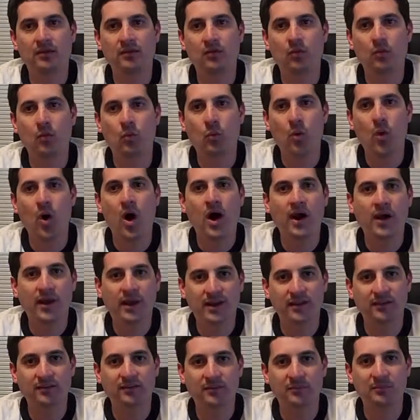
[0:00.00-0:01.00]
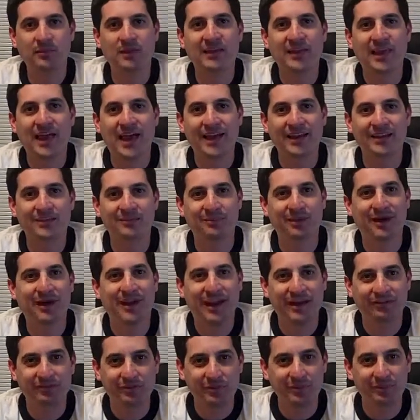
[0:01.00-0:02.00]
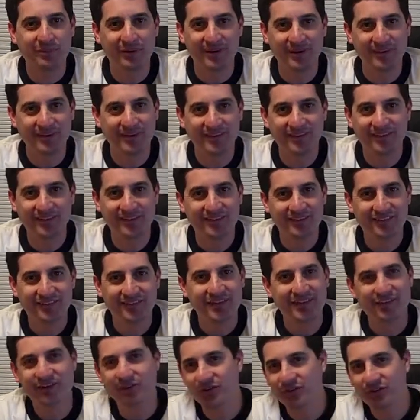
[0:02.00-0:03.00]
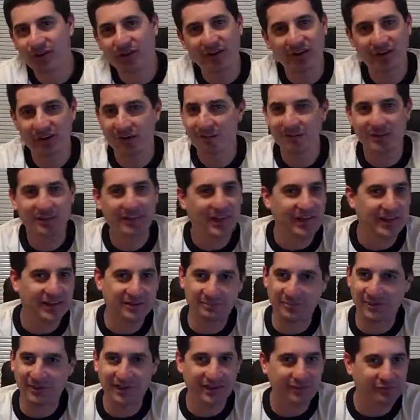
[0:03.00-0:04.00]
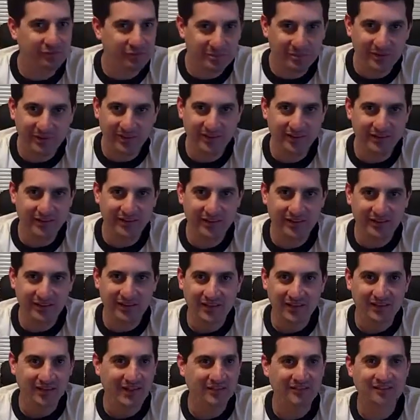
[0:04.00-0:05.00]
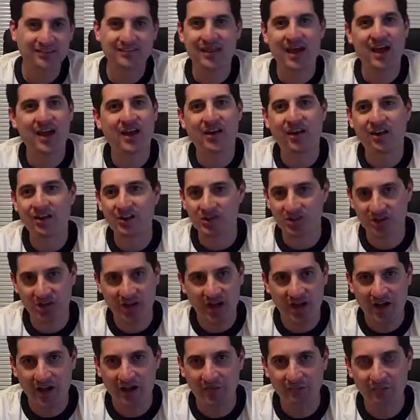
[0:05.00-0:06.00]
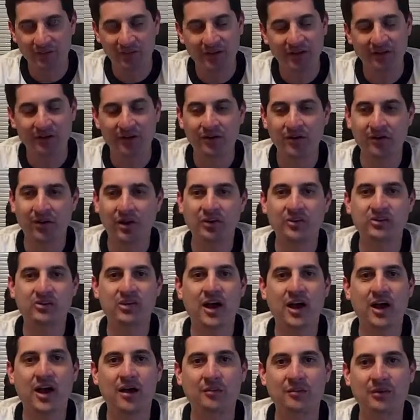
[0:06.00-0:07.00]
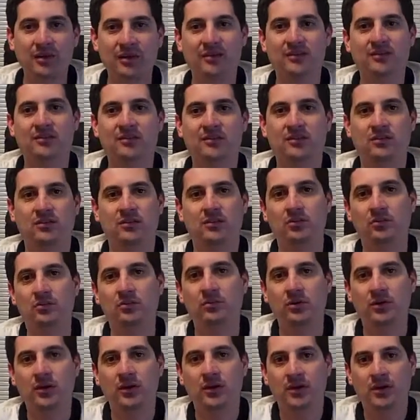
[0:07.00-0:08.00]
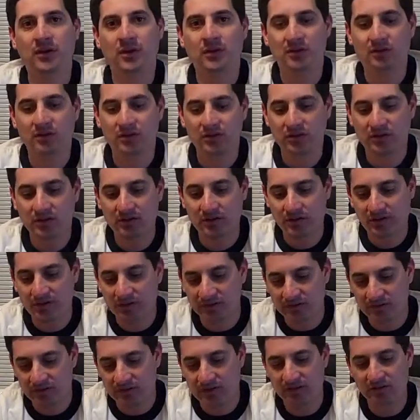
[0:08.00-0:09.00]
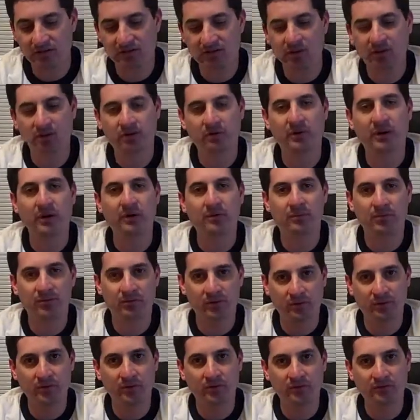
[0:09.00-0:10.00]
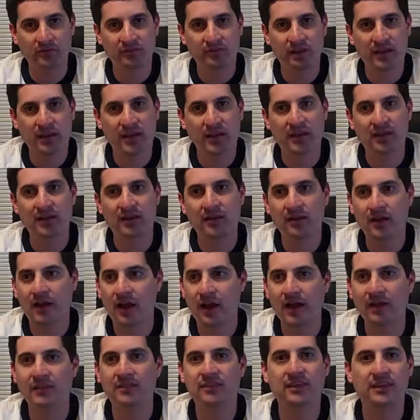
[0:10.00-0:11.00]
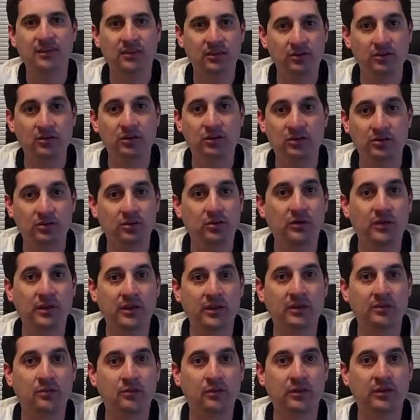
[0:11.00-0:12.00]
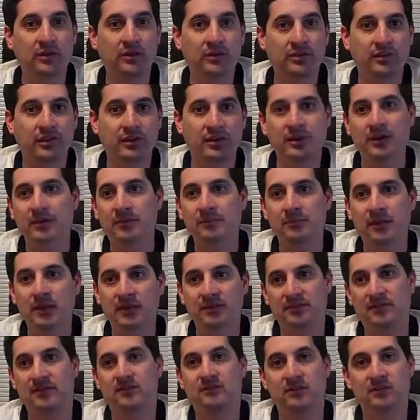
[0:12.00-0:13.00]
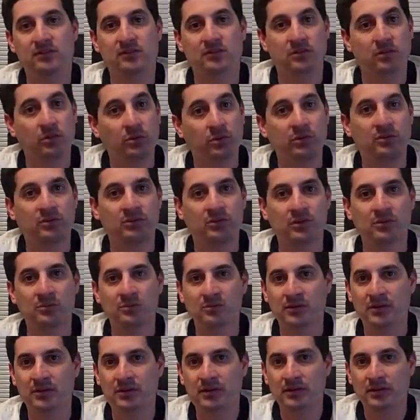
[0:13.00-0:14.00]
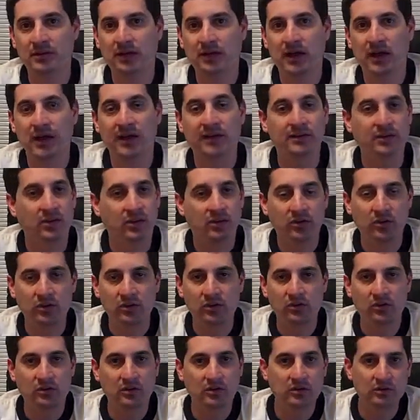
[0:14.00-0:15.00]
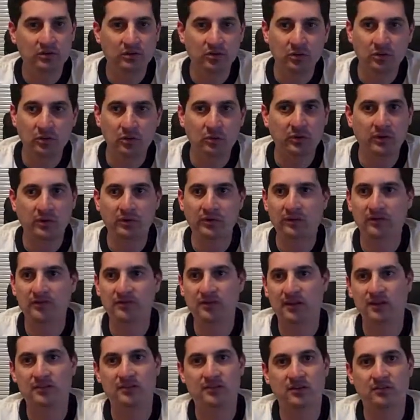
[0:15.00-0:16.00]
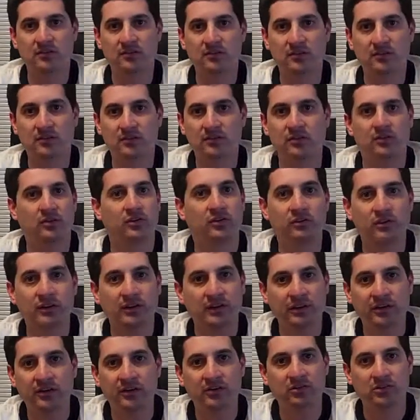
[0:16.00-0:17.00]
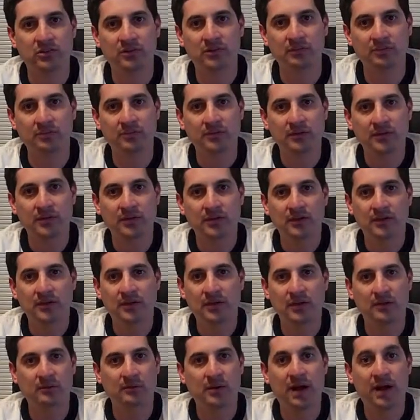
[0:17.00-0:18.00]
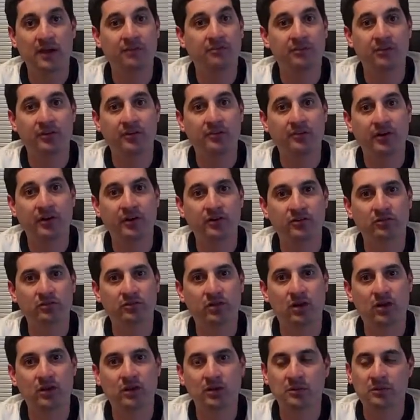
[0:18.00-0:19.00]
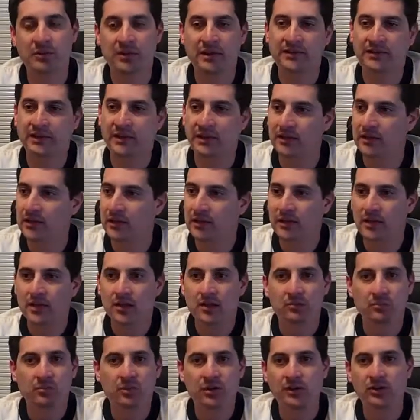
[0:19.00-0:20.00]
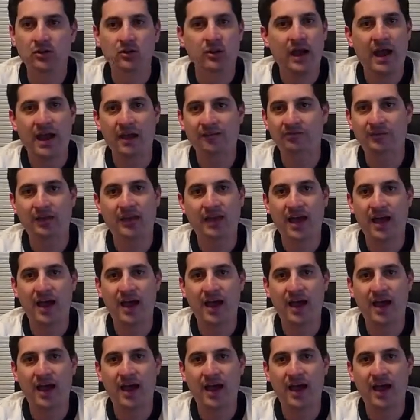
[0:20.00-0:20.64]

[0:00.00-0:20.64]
wanting to be liked by everybody. Leaders aren't going to be liked by everybody. That's not our job, Our job is to continue to create results, and I think you can do it with a sense of stewardship. I know that you can do it with a sense of servant leadership. I feel very strongly about that. But you have to